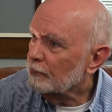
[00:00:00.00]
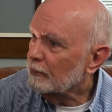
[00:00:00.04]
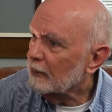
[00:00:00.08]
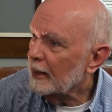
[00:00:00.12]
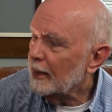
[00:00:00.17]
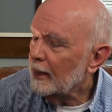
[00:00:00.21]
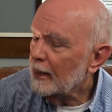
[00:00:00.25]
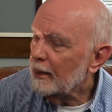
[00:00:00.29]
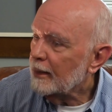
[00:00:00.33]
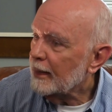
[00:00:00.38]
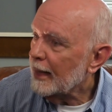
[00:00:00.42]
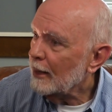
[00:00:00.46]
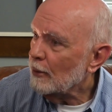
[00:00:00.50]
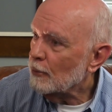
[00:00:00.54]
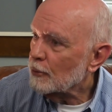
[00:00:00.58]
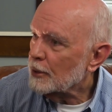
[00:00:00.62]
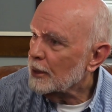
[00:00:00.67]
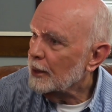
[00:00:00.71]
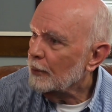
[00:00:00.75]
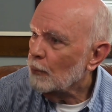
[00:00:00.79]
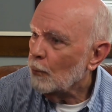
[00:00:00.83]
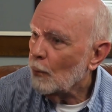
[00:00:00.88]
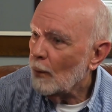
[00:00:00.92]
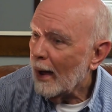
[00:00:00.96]

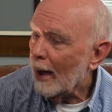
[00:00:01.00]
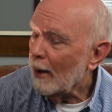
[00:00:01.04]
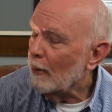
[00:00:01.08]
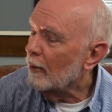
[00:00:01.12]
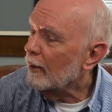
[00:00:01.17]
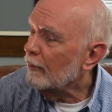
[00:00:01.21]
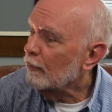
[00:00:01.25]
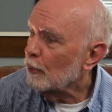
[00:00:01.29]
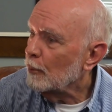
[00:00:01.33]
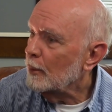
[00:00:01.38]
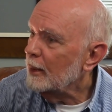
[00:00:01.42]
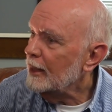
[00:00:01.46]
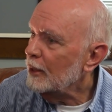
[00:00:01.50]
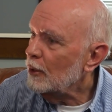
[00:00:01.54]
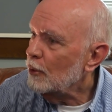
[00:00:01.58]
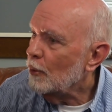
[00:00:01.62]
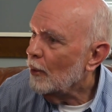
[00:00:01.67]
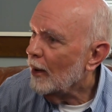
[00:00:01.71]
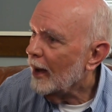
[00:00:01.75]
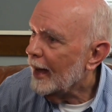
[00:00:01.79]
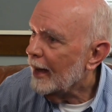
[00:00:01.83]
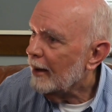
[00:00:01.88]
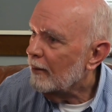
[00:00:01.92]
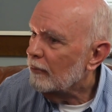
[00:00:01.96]
10,000, however many you
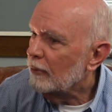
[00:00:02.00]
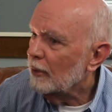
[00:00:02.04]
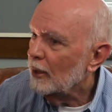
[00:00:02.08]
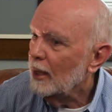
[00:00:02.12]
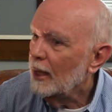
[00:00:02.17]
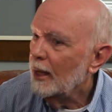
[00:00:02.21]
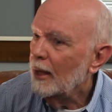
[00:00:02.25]
have.